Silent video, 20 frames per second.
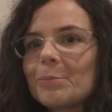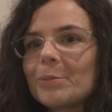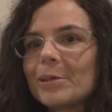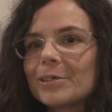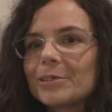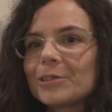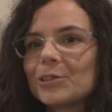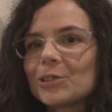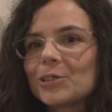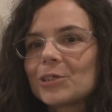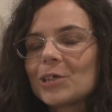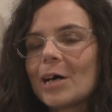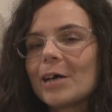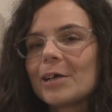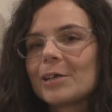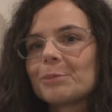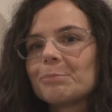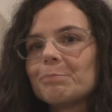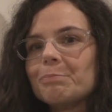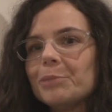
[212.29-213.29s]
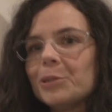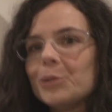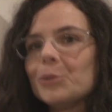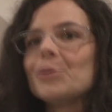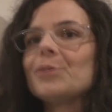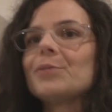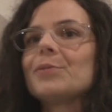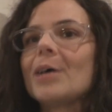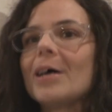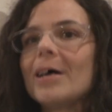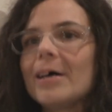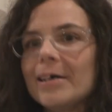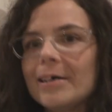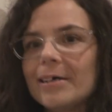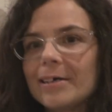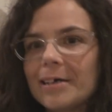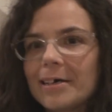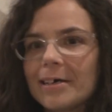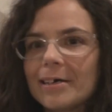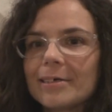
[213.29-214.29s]
but just kind of
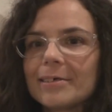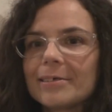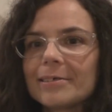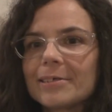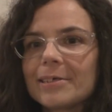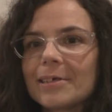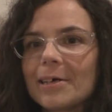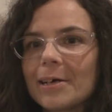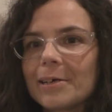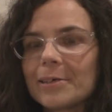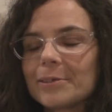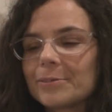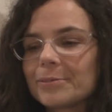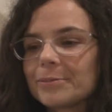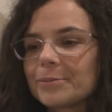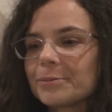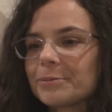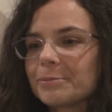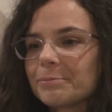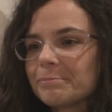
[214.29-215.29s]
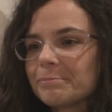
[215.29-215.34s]
beautifying it, kind of,